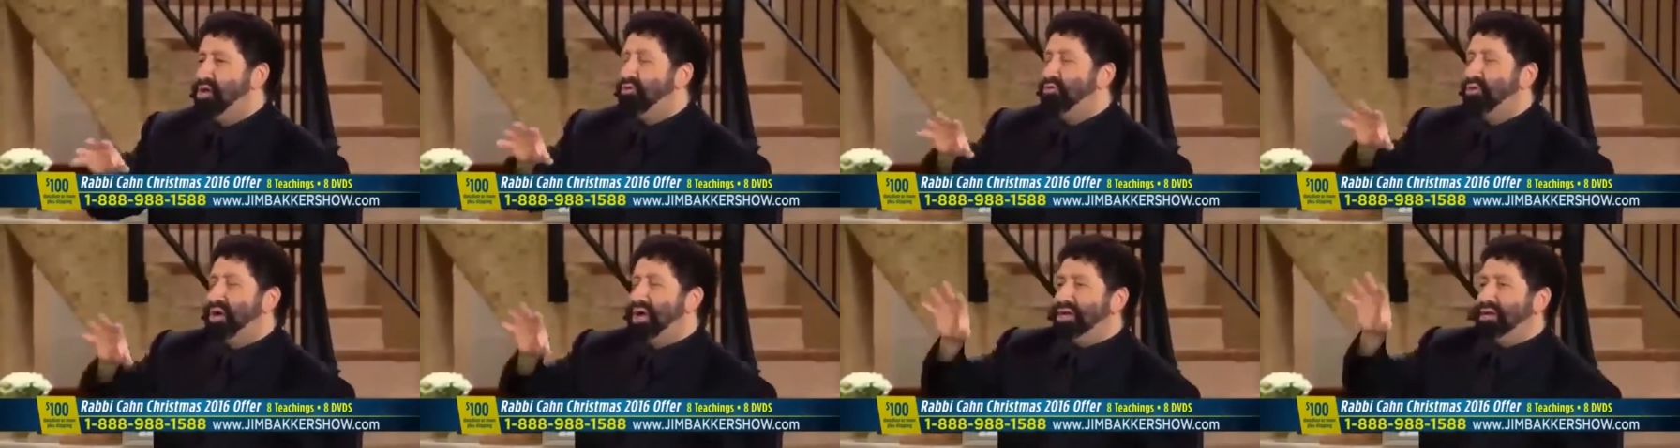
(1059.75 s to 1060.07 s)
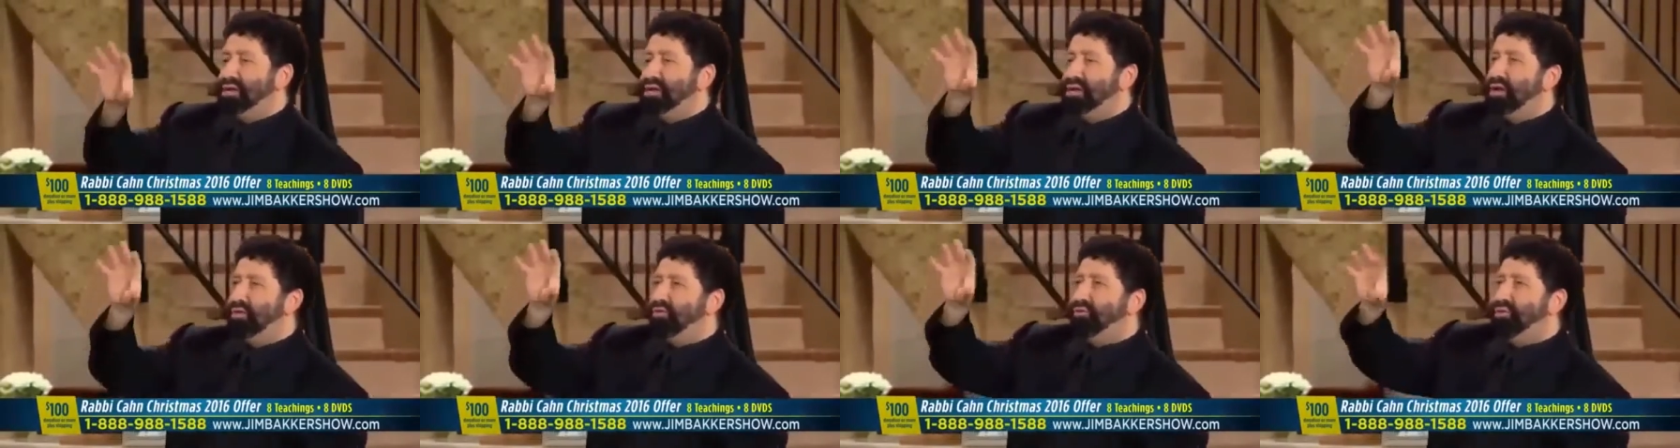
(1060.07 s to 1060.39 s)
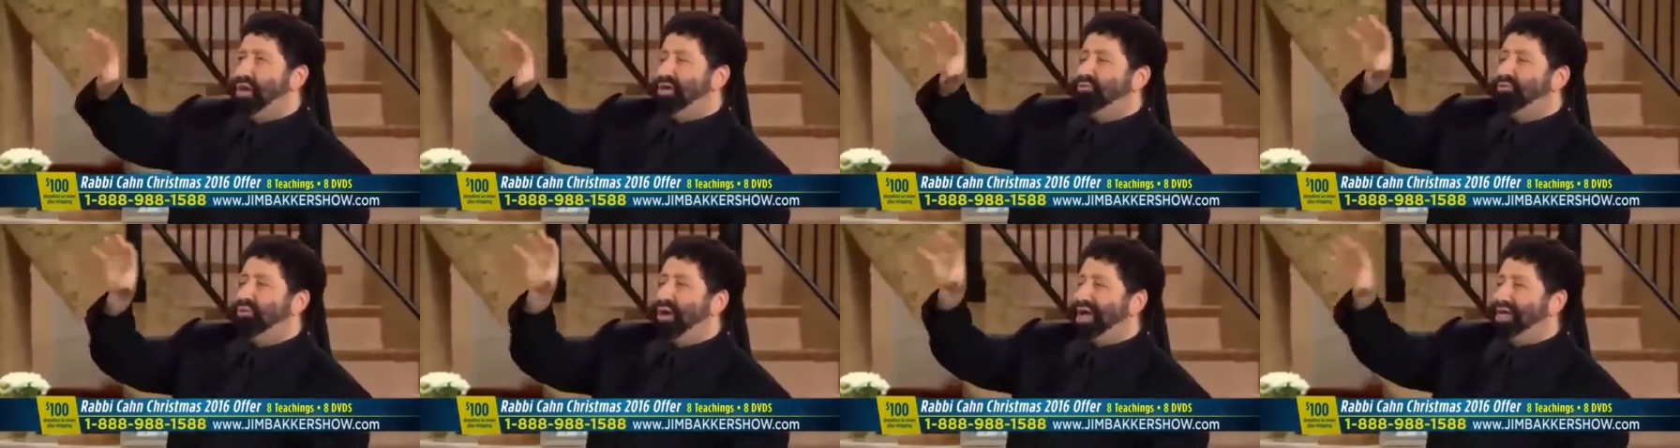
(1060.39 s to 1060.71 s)

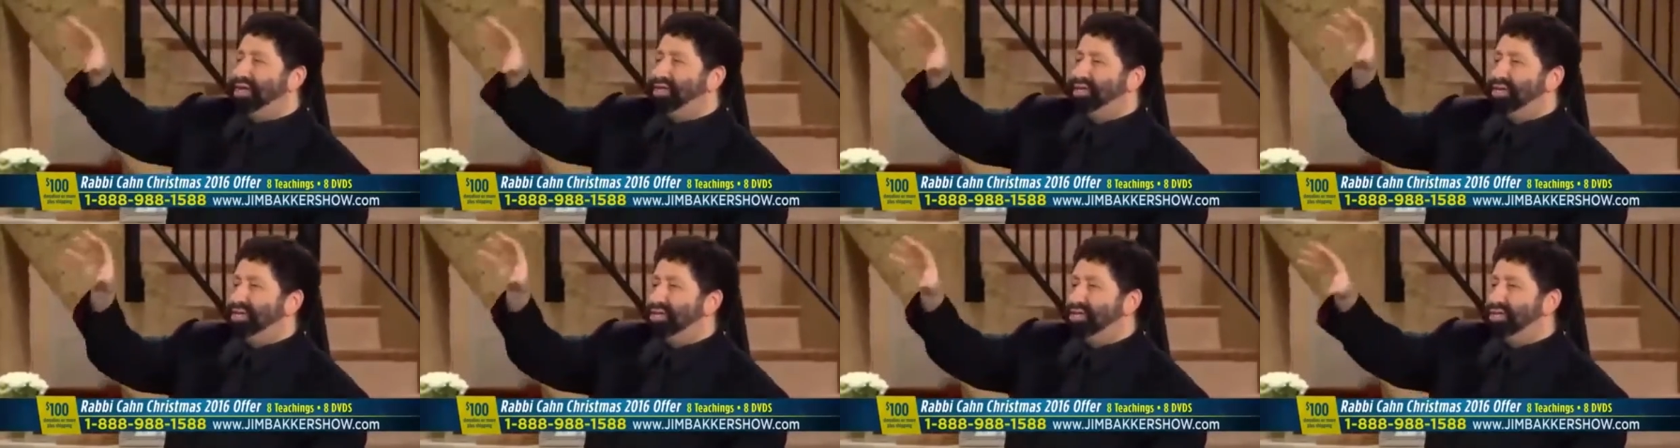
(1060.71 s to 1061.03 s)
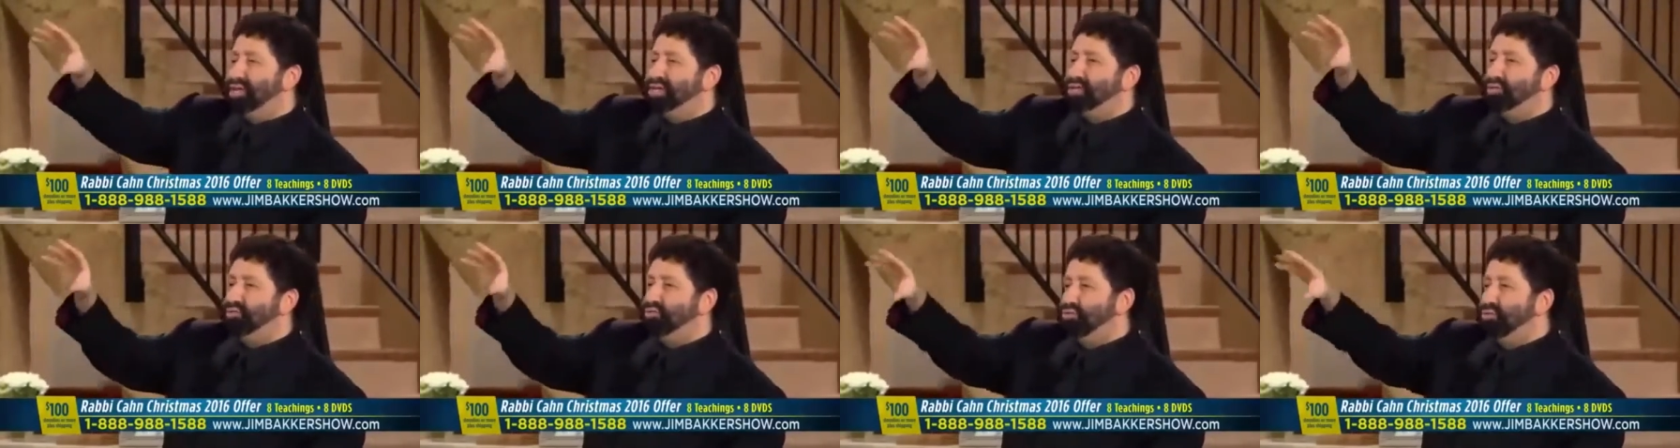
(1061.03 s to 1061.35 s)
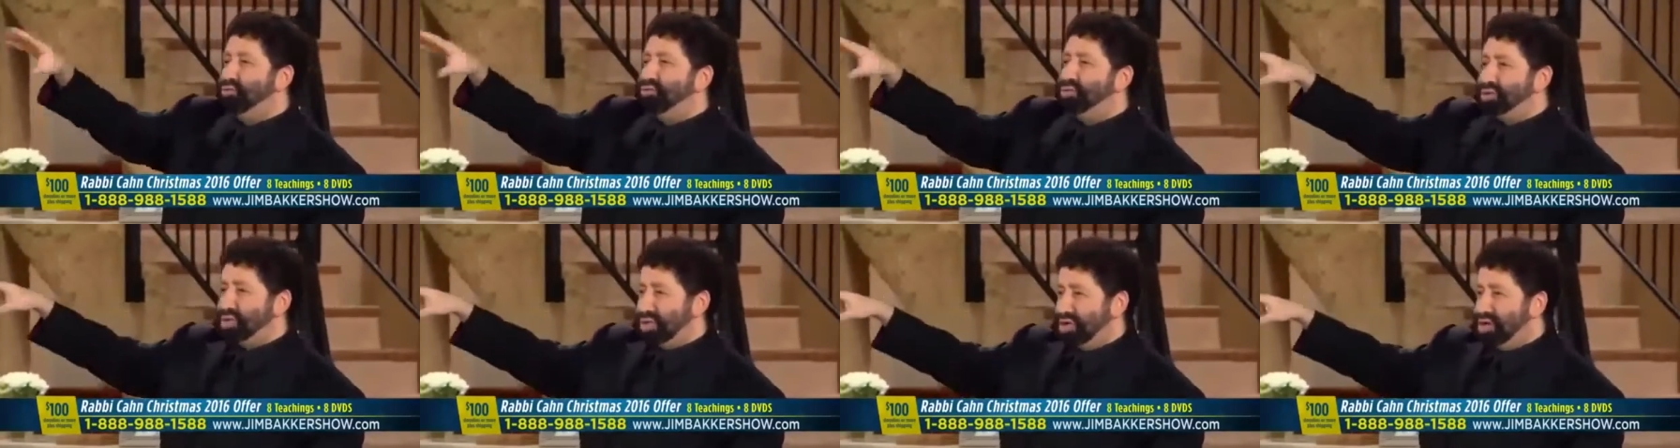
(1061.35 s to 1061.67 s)
when righteousness
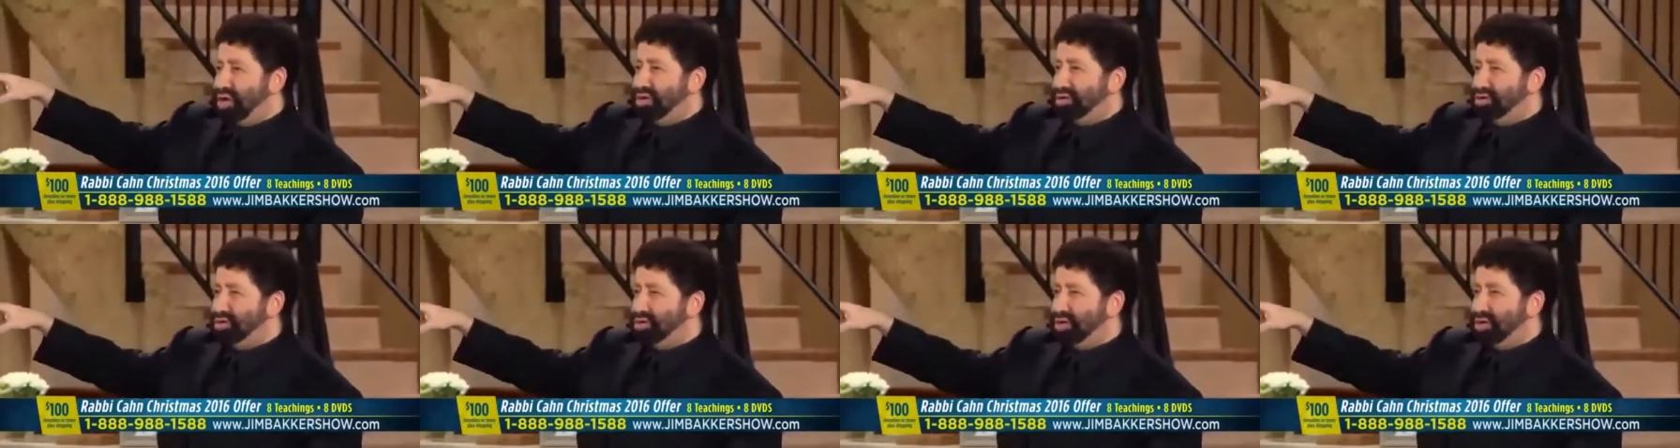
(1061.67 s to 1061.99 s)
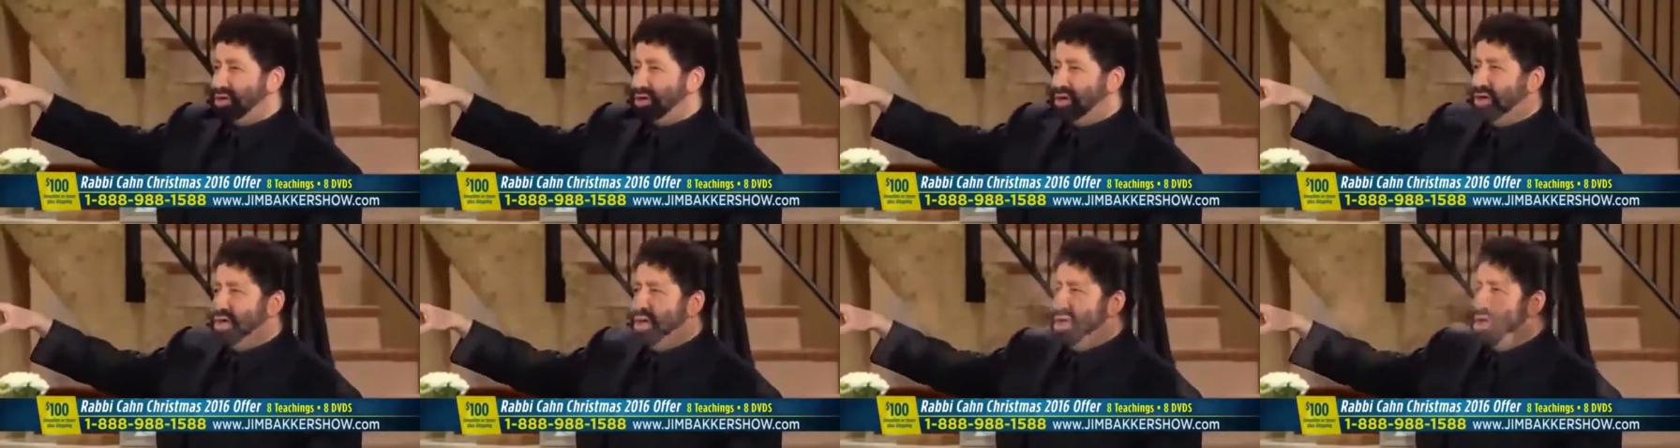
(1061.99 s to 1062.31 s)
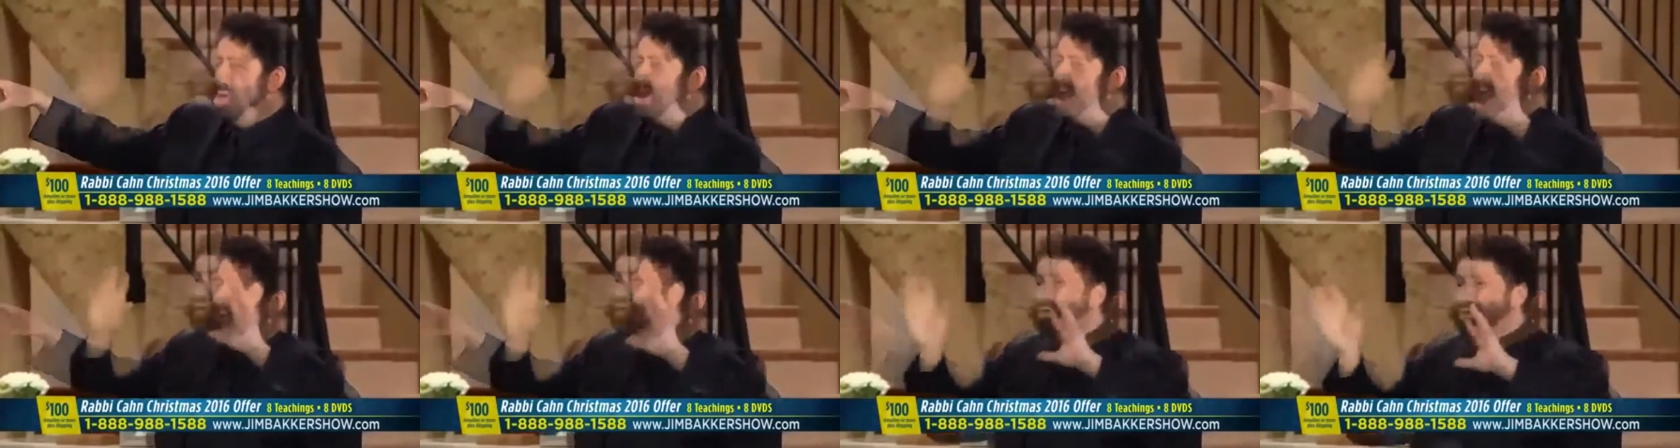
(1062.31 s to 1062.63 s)
rules a culture.
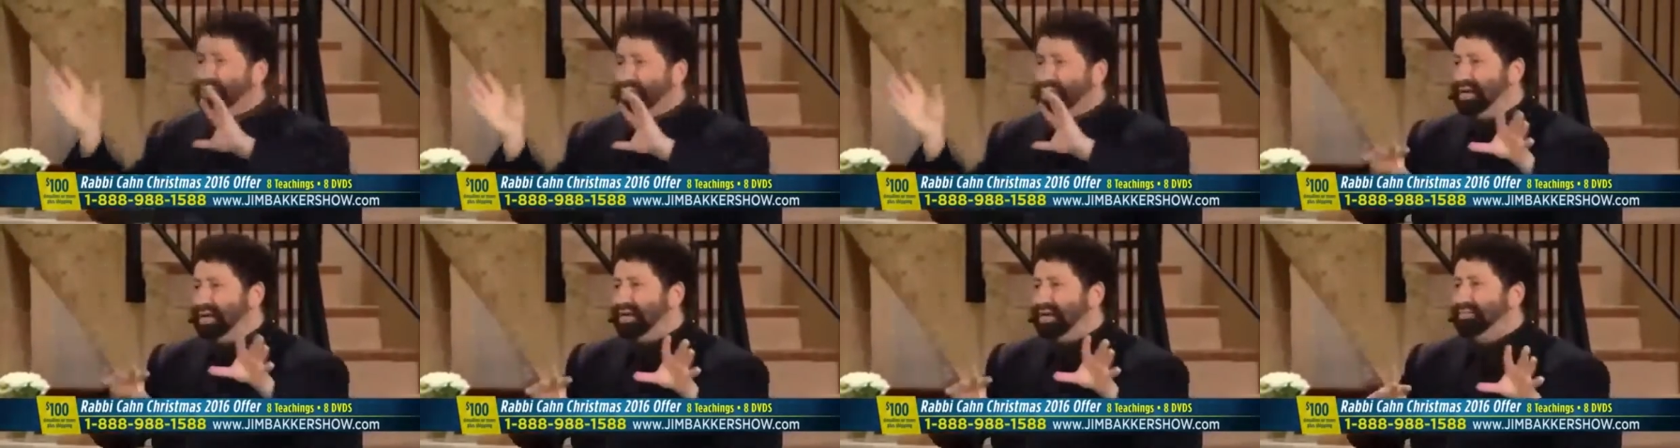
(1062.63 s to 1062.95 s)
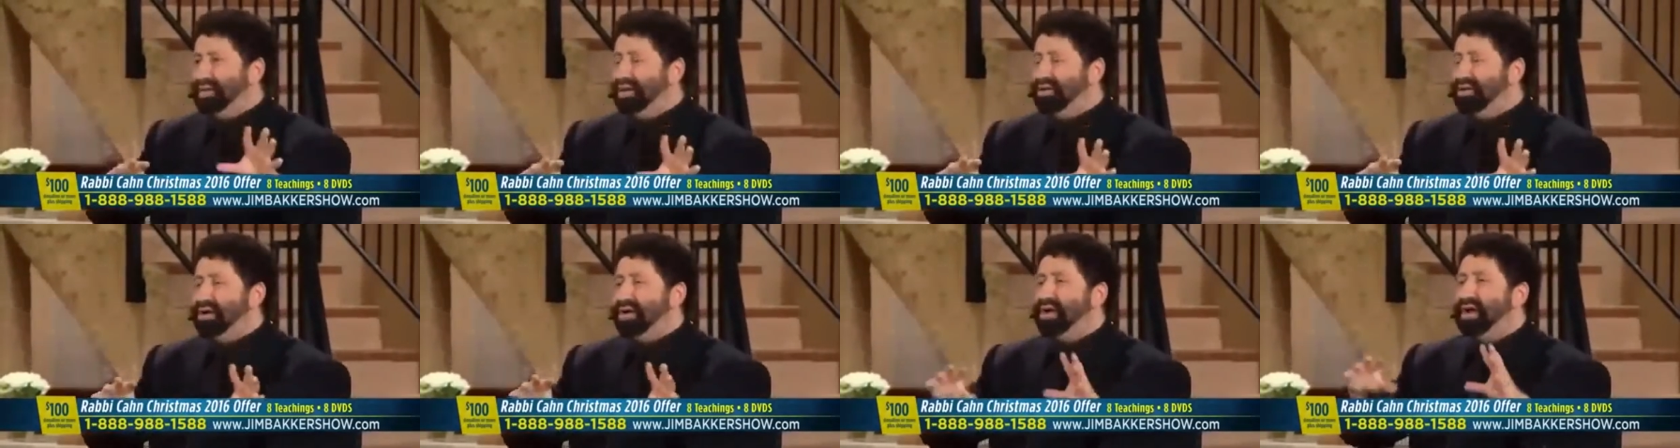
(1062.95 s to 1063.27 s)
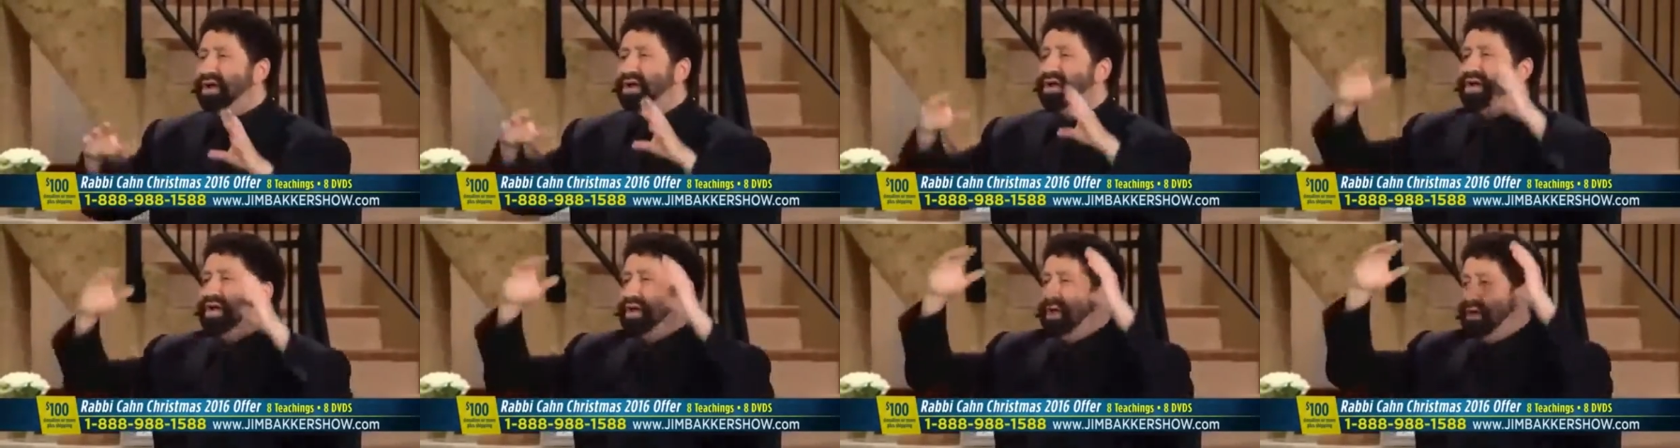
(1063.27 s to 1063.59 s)
And it used to be in
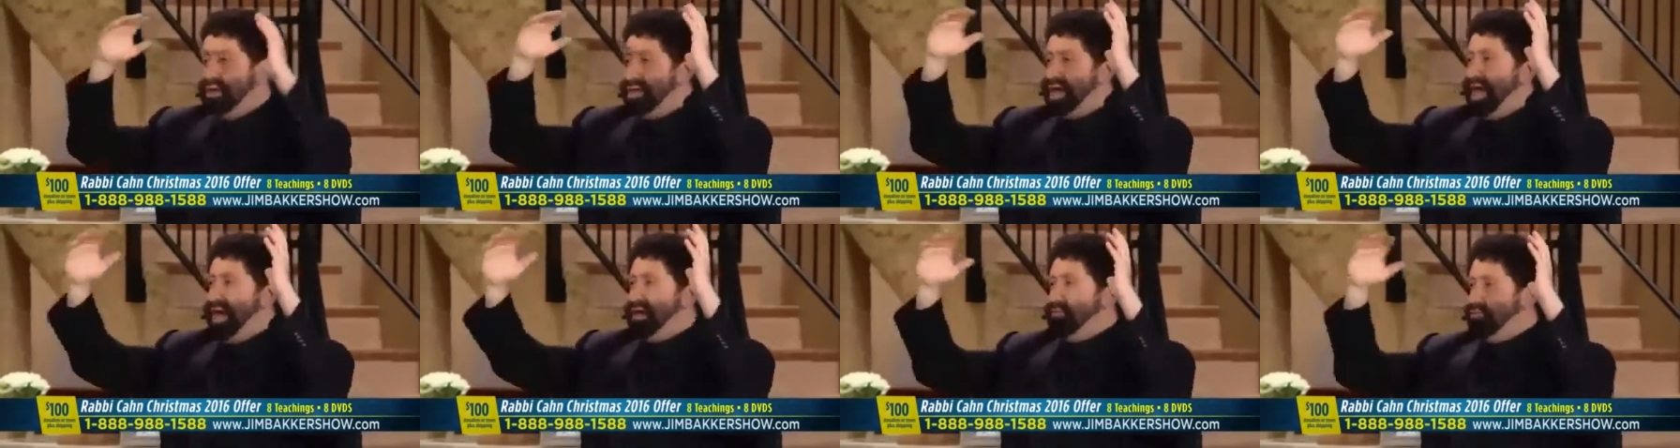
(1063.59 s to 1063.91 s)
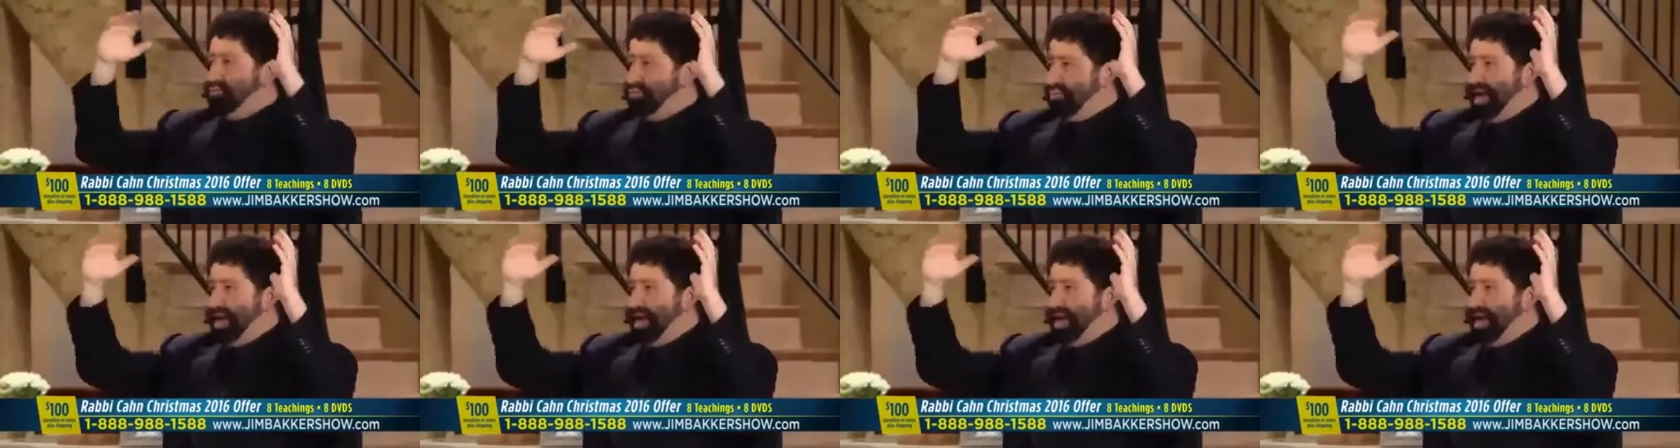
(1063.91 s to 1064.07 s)
America that